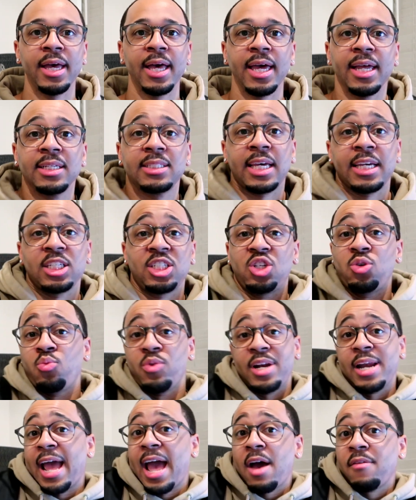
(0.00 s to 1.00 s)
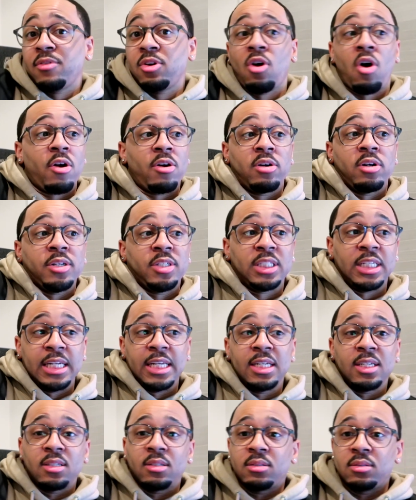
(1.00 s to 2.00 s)
And it's like, she wouldn't have a daughter if she
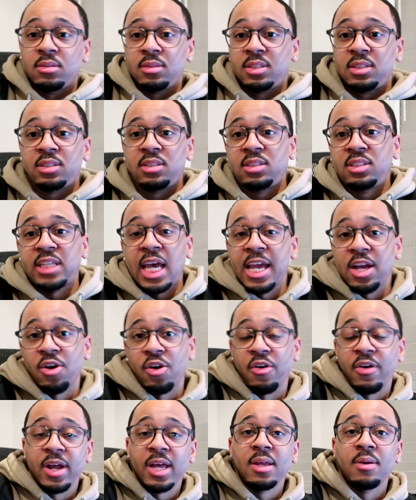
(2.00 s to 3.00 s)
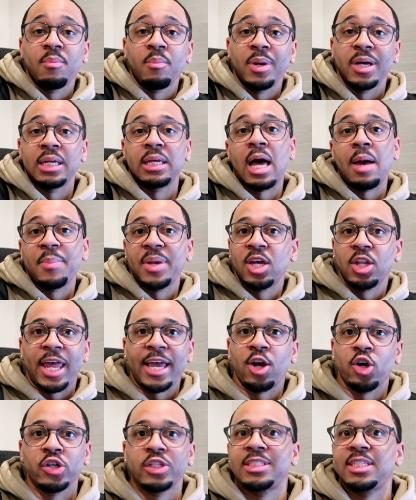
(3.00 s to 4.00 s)
didn't take her in. But I mean,
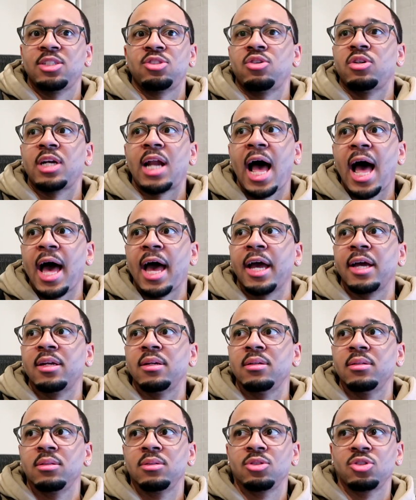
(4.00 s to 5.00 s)
like, her sister died.